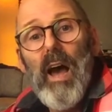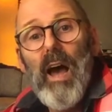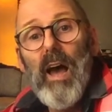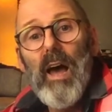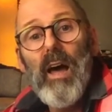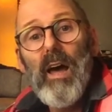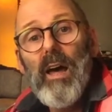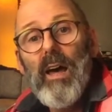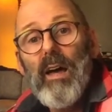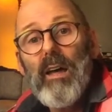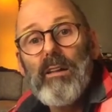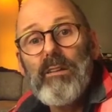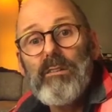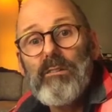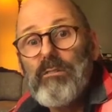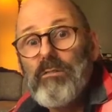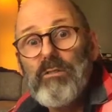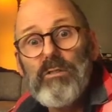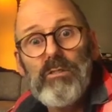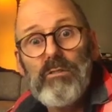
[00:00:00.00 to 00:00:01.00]

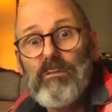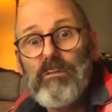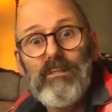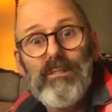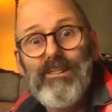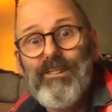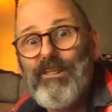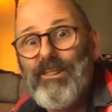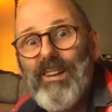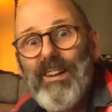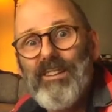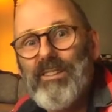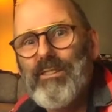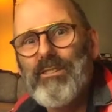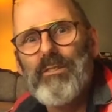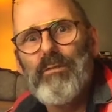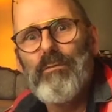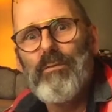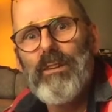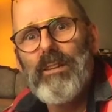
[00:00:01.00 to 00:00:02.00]
And you should look at
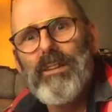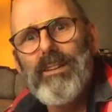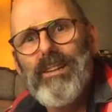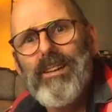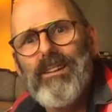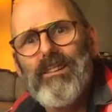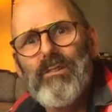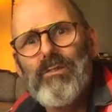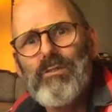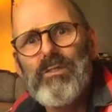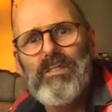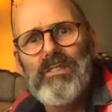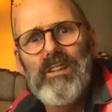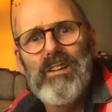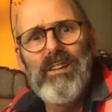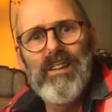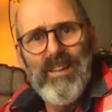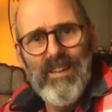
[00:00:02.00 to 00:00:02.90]
these videos